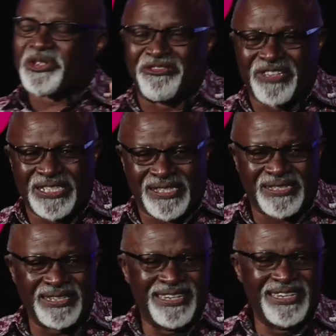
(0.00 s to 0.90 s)
of this.
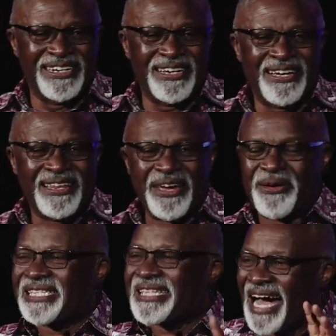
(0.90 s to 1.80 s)
There
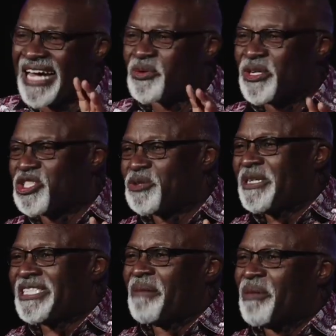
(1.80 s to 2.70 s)
was that which
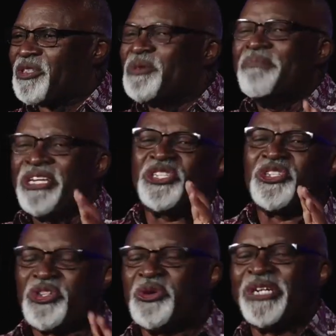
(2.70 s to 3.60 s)
speaks about
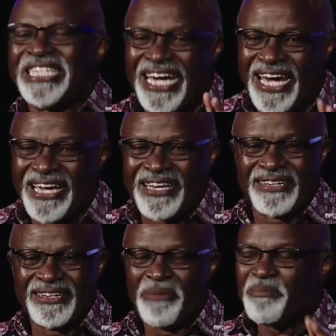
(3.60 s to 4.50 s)
Missio Dei,
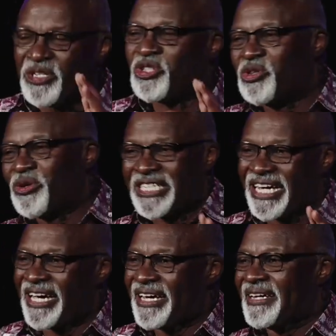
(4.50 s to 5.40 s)
Missio
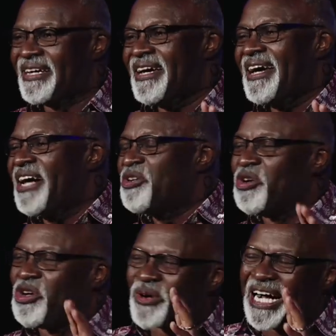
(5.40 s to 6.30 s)
Dei. And you know
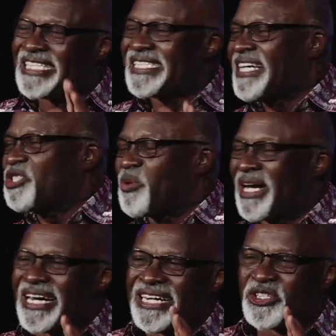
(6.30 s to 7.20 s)
you can't say it well
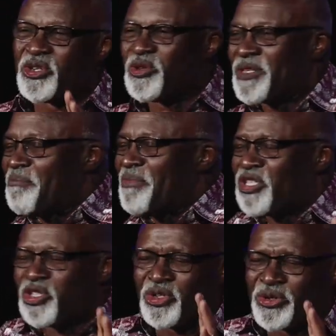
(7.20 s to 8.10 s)
unless you use
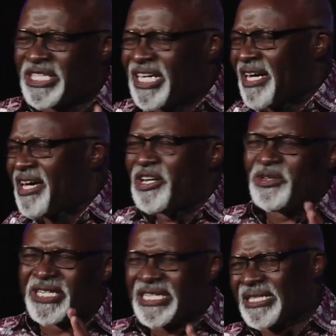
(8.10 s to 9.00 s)
Missio Dei. Do you
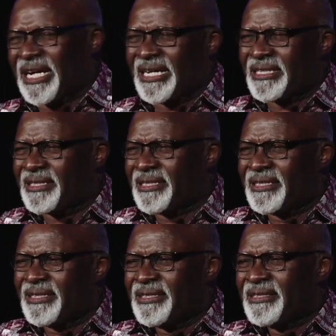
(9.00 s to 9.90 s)
understand?
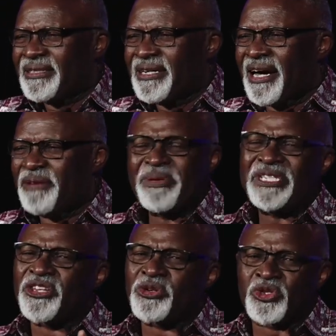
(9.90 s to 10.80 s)
I pity
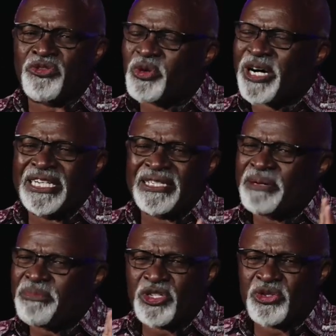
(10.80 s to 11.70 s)
those of you who can't say
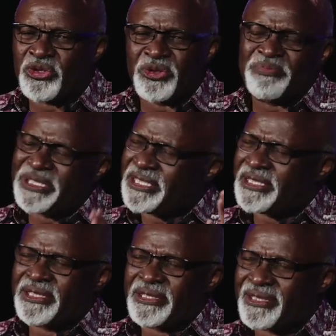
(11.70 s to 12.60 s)
Missio,
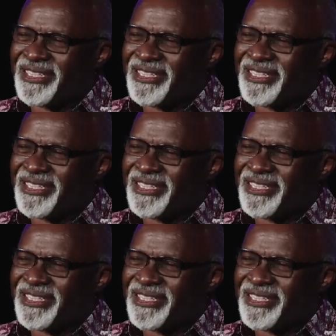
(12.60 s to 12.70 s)
please.